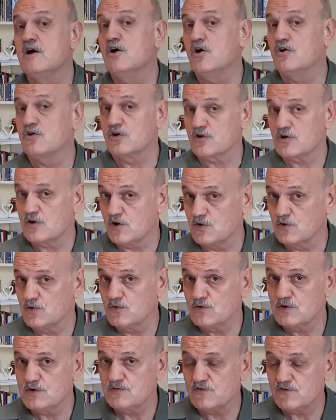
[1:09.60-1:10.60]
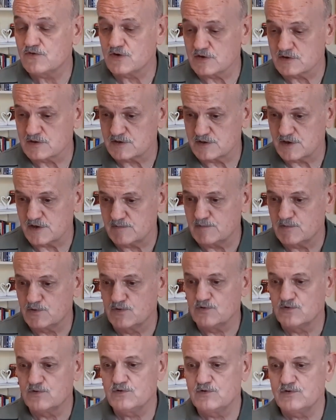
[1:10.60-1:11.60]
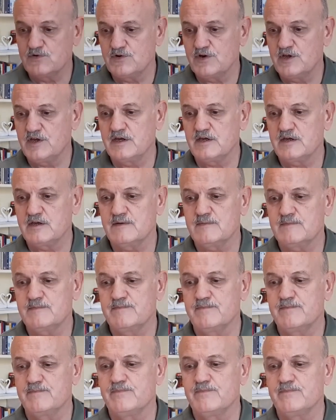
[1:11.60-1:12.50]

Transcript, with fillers: on a cold and frosty morning.